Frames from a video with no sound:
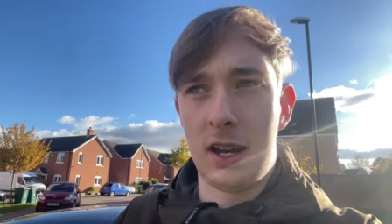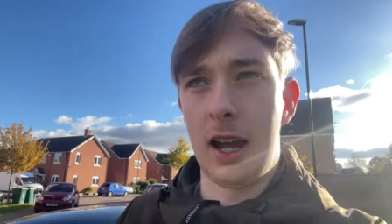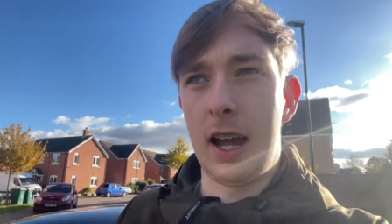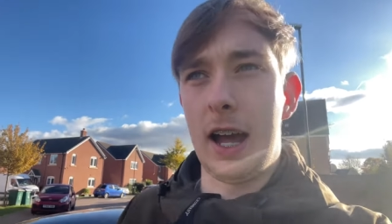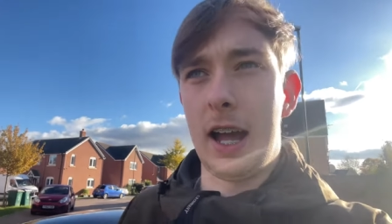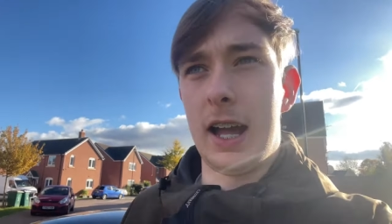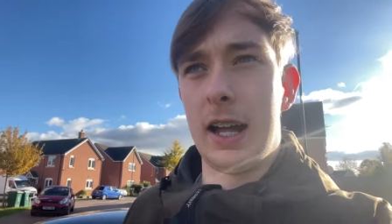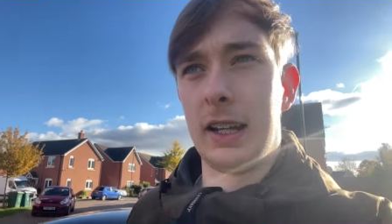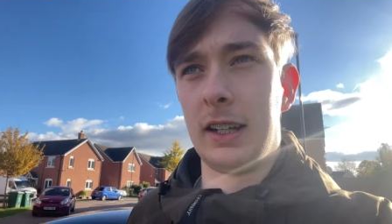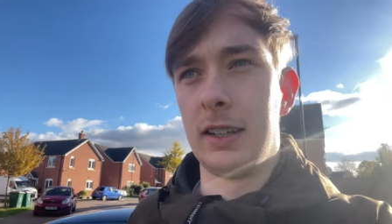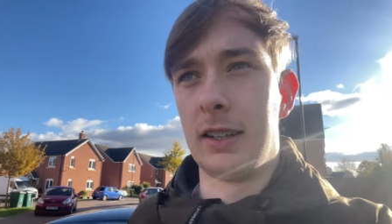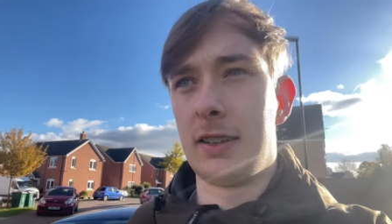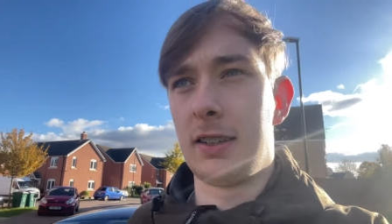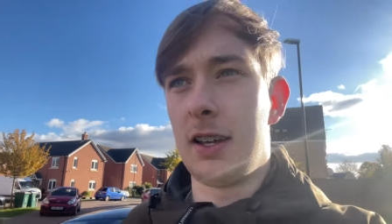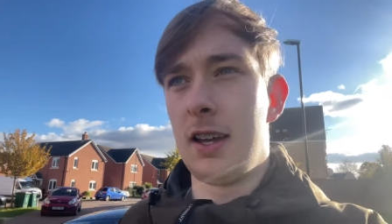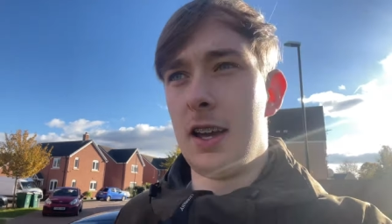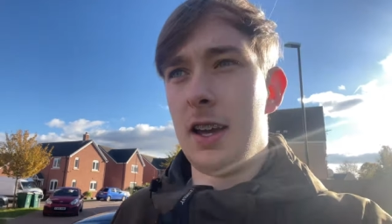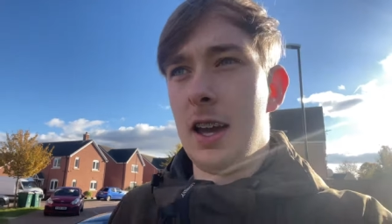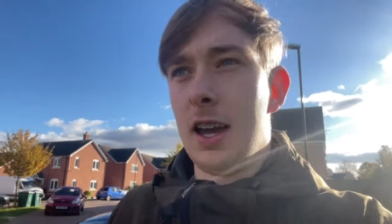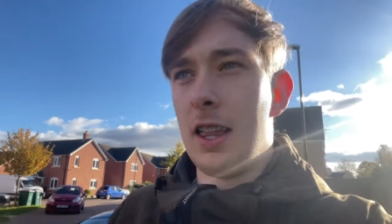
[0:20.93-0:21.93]
And
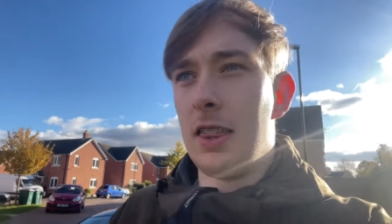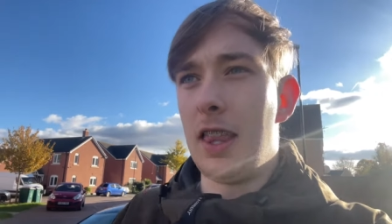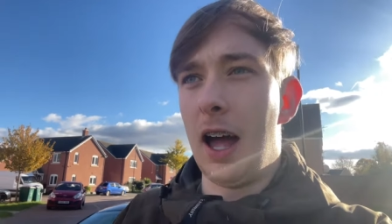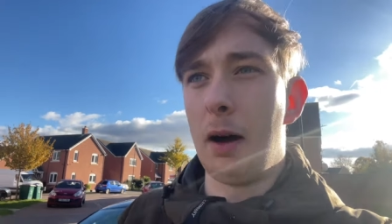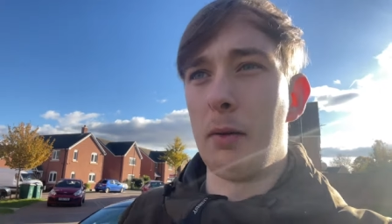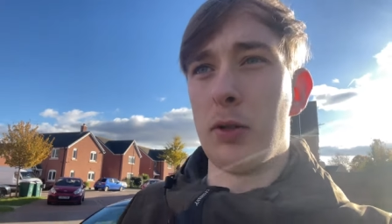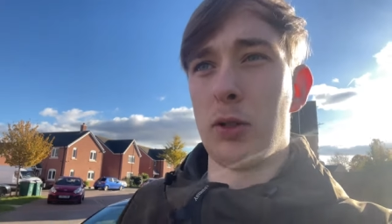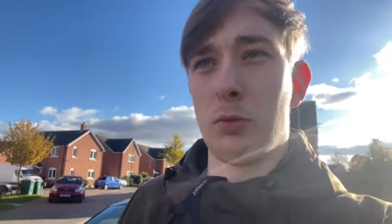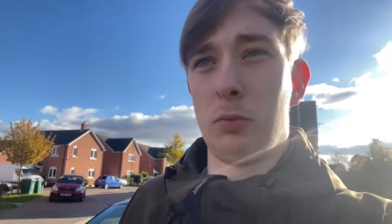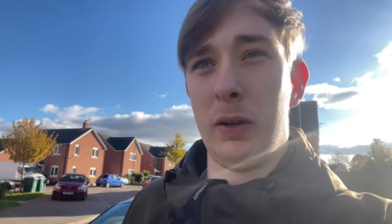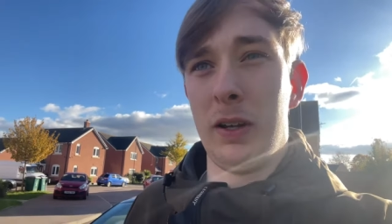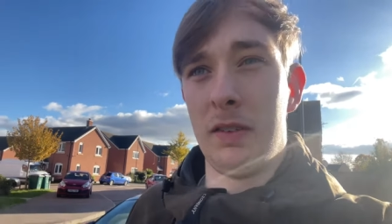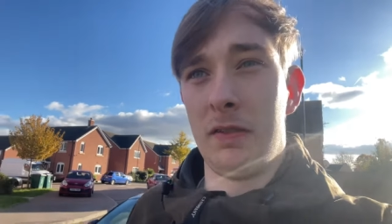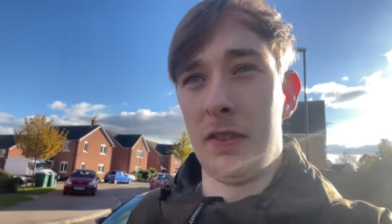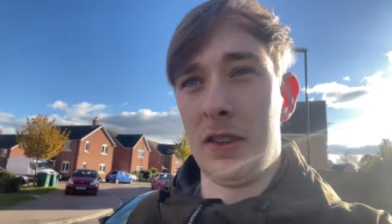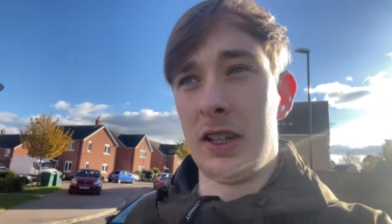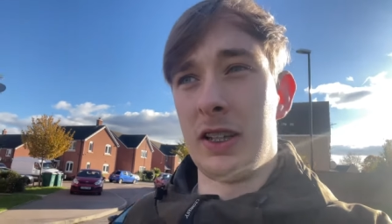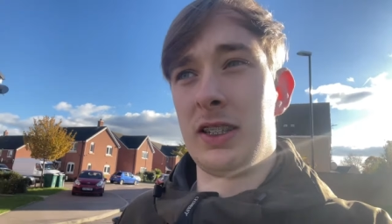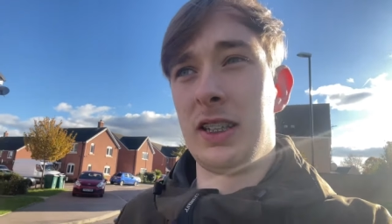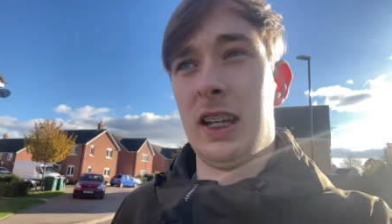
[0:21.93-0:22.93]
that was with
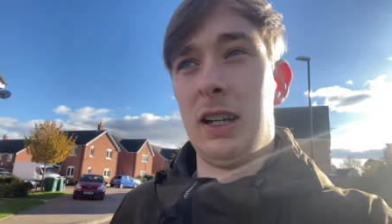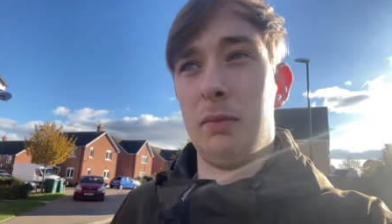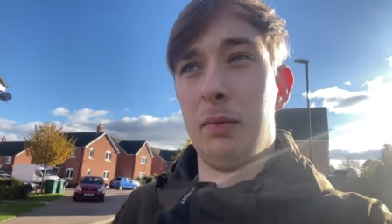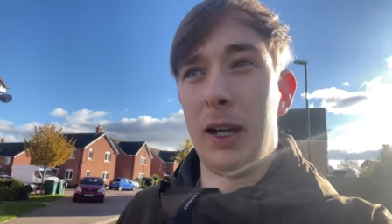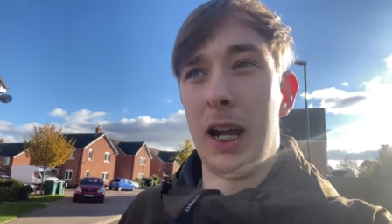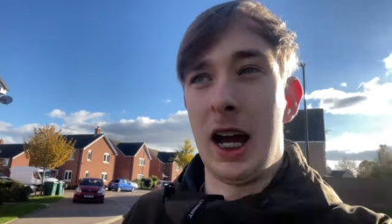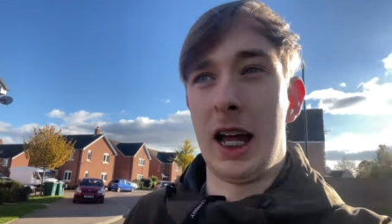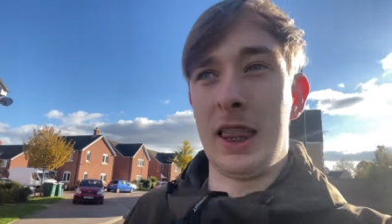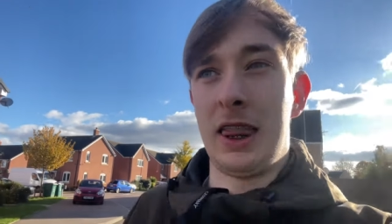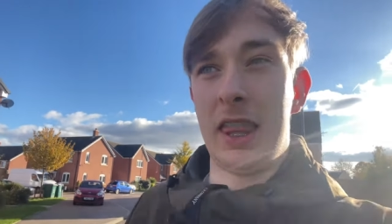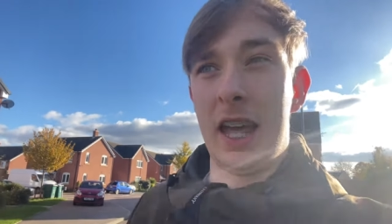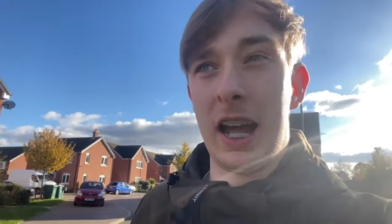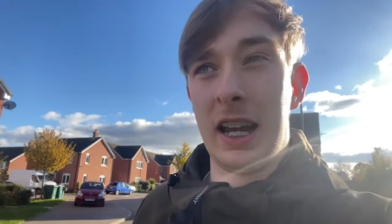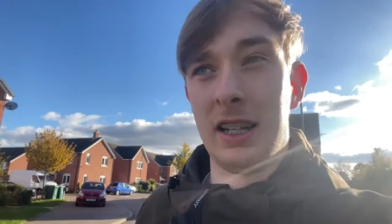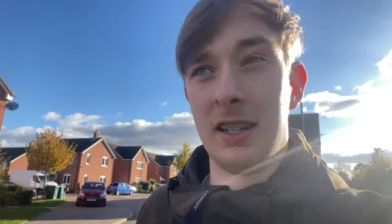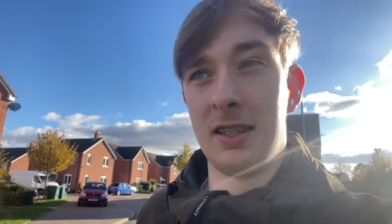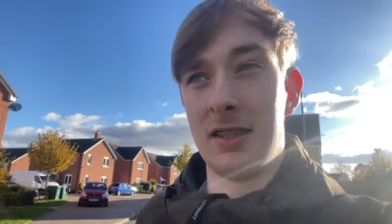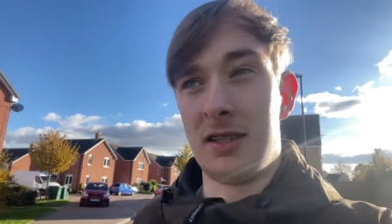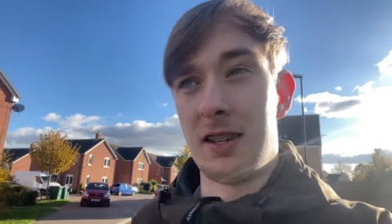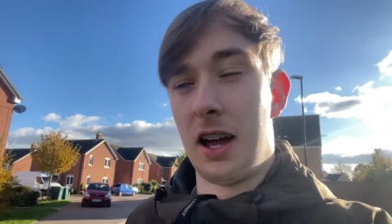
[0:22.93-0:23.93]
the team we had then.
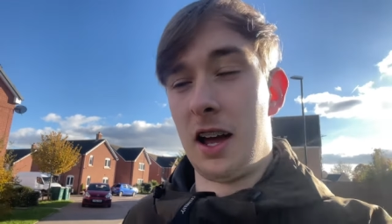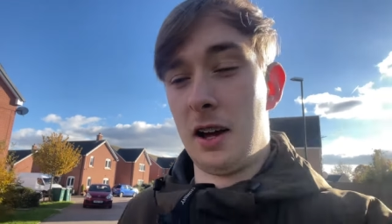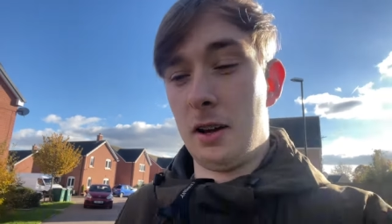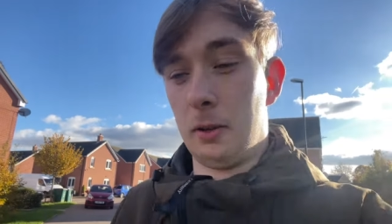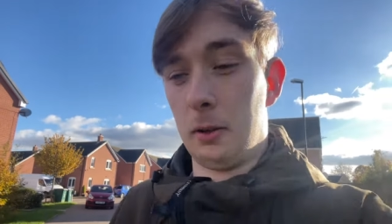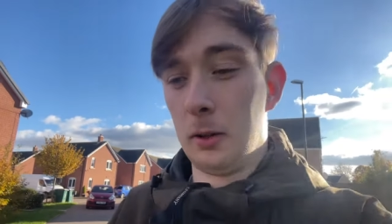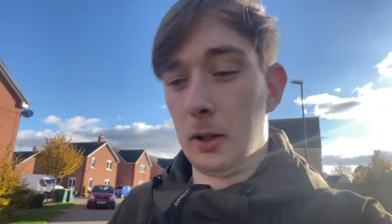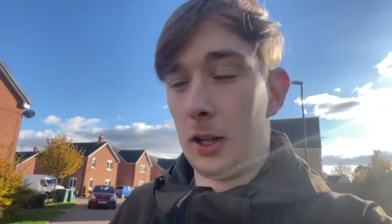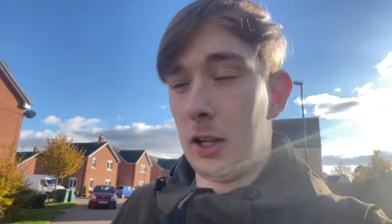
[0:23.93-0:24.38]
So